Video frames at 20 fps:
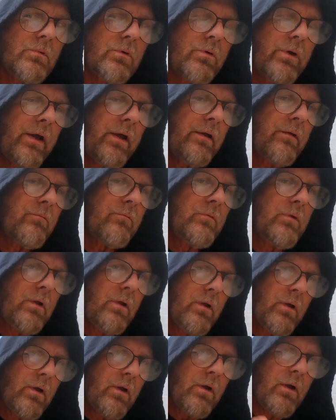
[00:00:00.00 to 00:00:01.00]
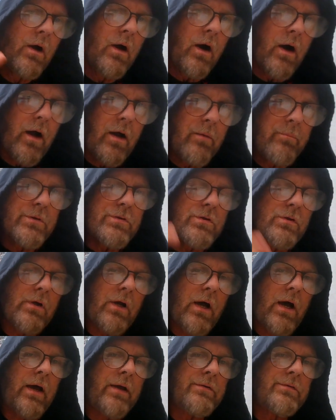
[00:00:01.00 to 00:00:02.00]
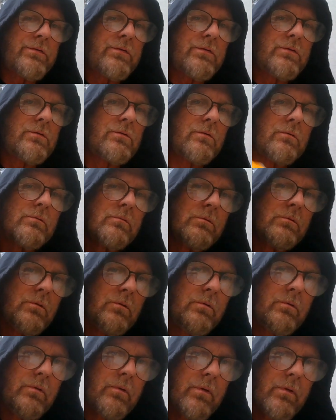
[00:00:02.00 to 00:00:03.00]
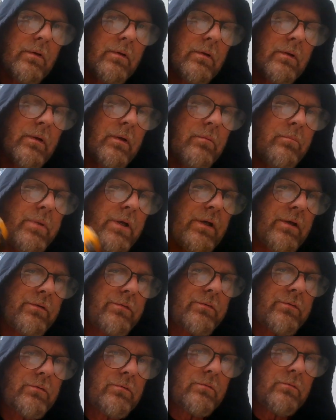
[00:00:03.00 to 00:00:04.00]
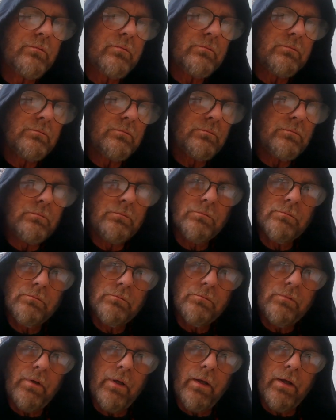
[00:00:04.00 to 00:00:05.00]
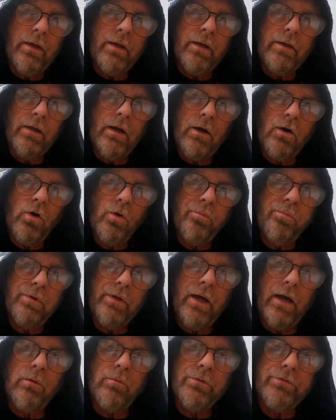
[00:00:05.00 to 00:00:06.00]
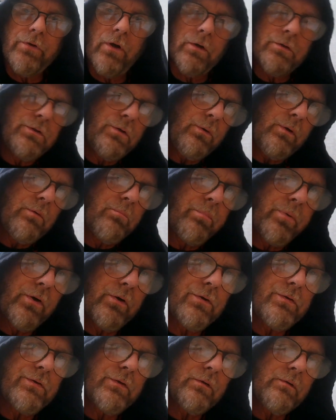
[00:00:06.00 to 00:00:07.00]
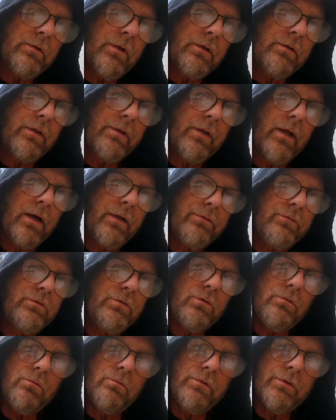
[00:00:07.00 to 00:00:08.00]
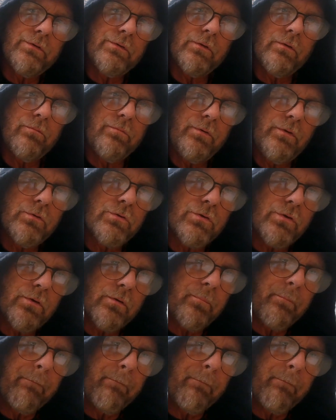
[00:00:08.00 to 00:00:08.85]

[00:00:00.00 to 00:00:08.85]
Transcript: Okay. All right, miss you guys. Peace, and hopefully I will talk to you in person in the not too distant future.